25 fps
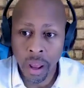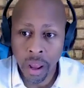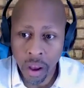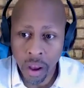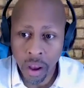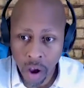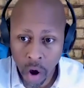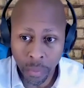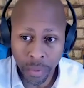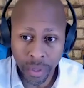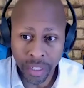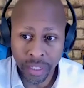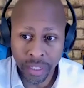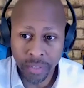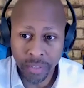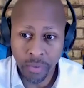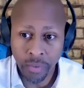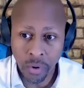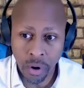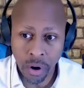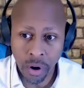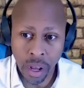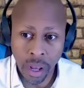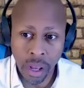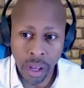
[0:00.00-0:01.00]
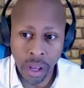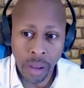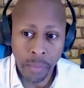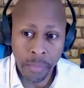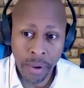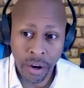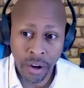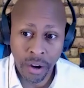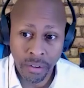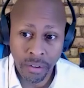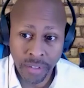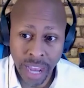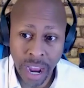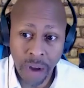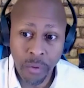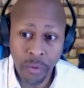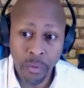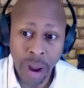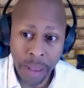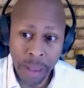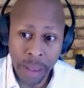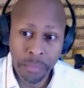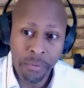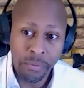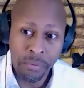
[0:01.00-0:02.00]
homeless for a period of time
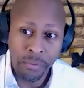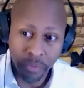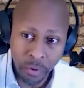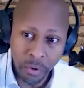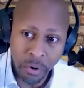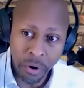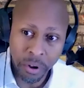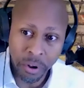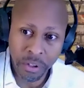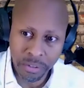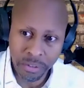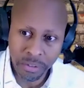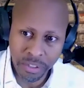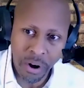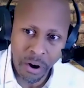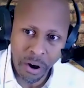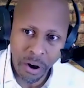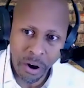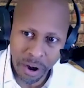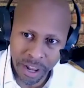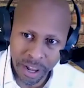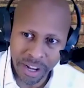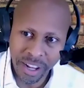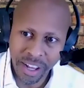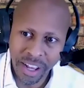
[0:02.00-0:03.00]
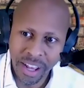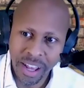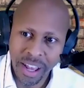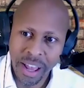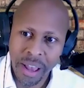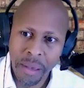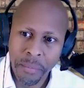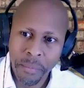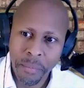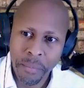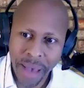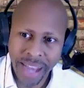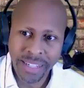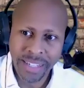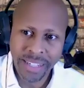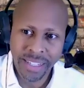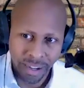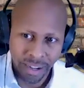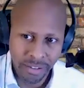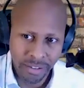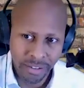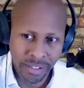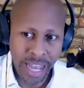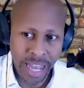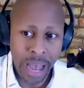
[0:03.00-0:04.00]
right before you started
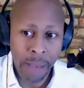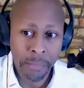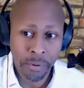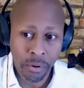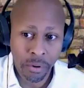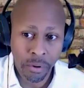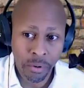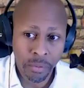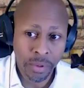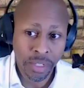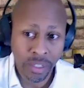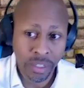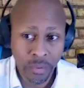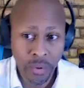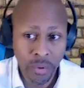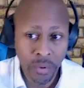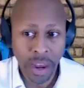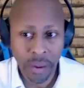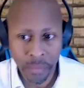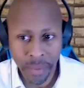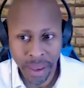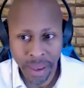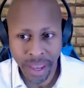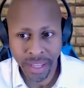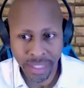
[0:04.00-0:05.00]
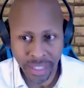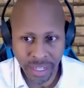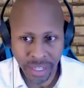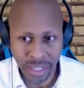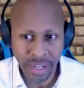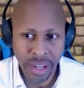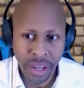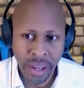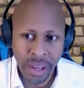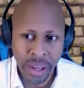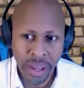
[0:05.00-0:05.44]
Backstage Capital, which is quite amazing.